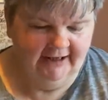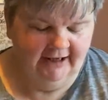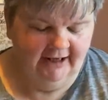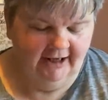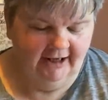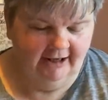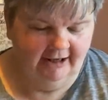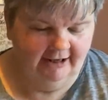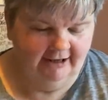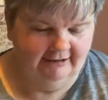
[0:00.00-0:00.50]

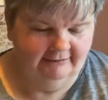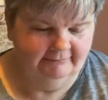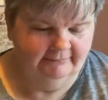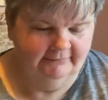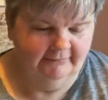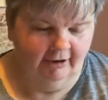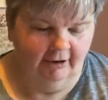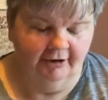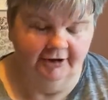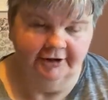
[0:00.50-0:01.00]

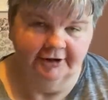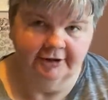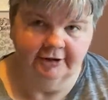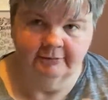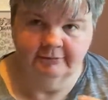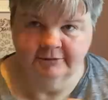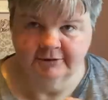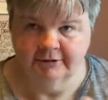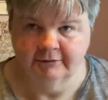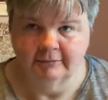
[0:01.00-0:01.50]
Or you
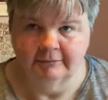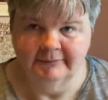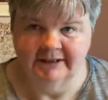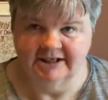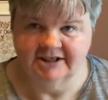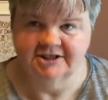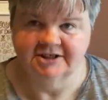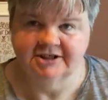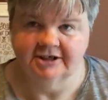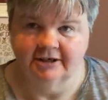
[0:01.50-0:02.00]
can do a
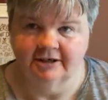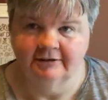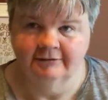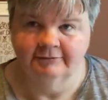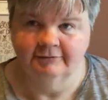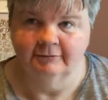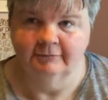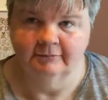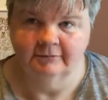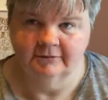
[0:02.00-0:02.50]
mixture
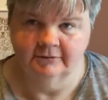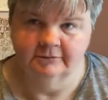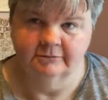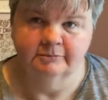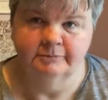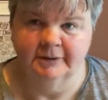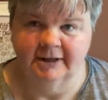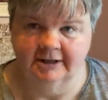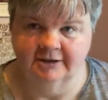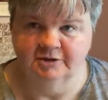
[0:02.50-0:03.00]
from
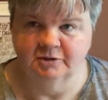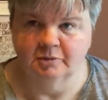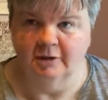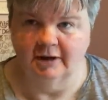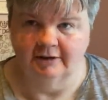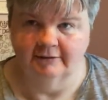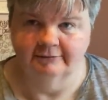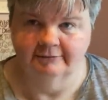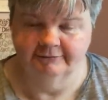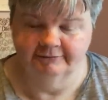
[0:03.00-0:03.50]
pick
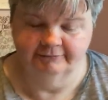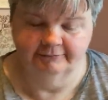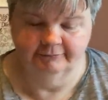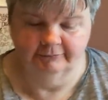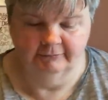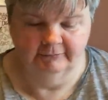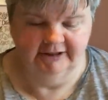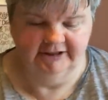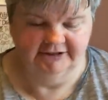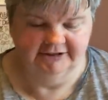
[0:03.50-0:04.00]
12
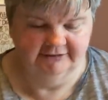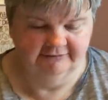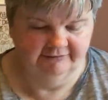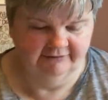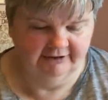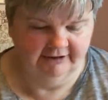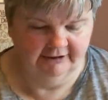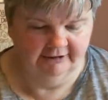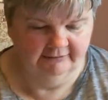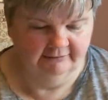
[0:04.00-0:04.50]
from each of
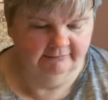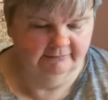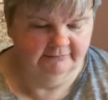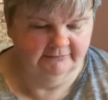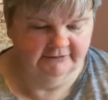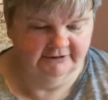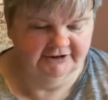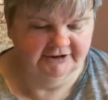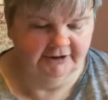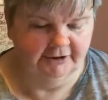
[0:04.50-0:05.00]
the
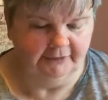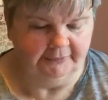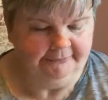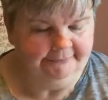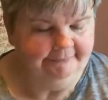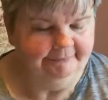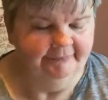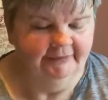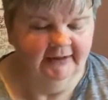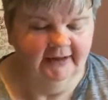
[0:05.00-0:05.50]
2.
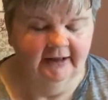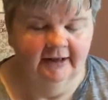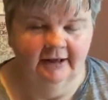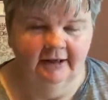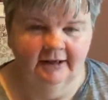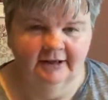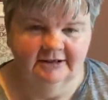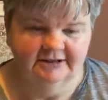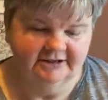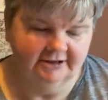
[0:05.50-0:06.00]

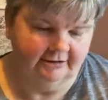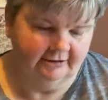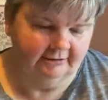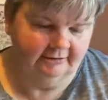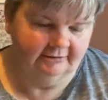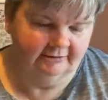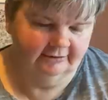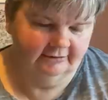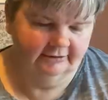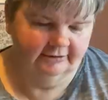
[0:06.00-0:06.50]

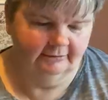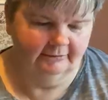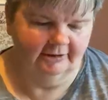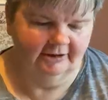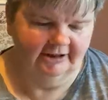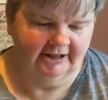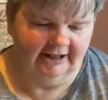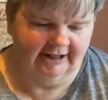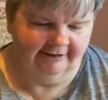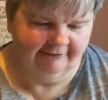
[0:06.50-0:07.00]
So the
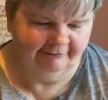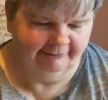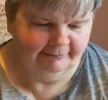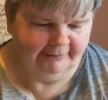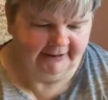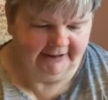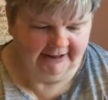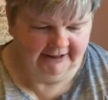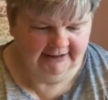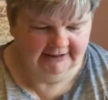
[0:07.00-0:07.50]
one I've
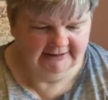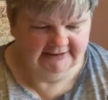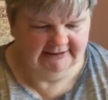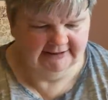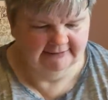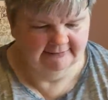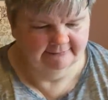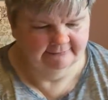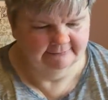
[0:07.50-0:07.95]
picked,